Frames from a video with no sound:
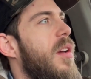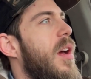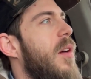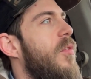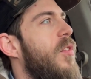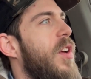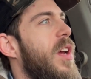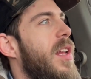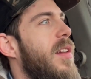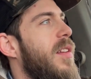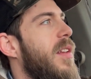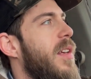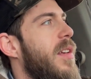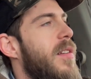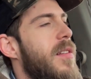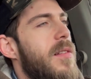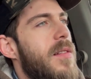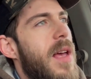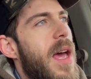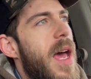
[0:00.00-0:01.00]
I forget the
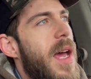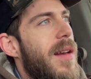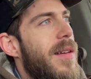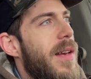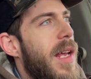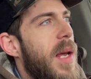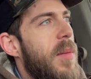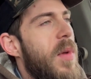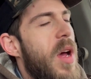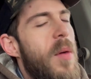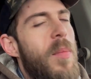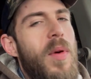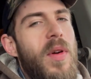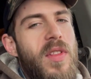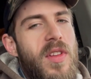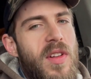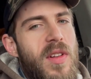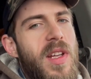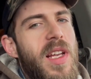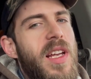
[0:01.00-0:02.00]
exact name. I'll put
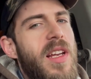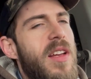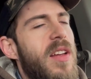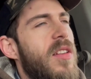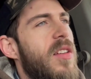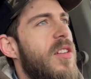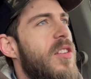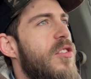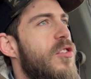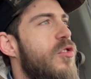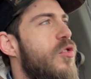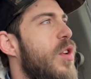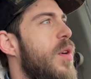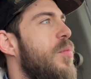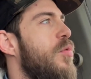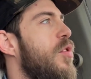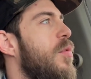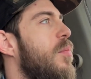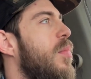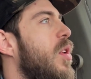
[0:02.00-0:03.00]
the link in the
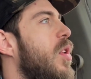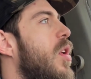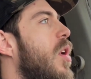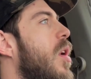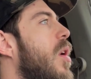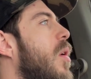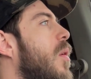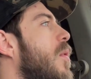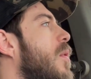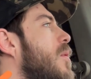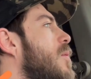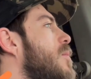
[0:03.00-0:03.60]
description below.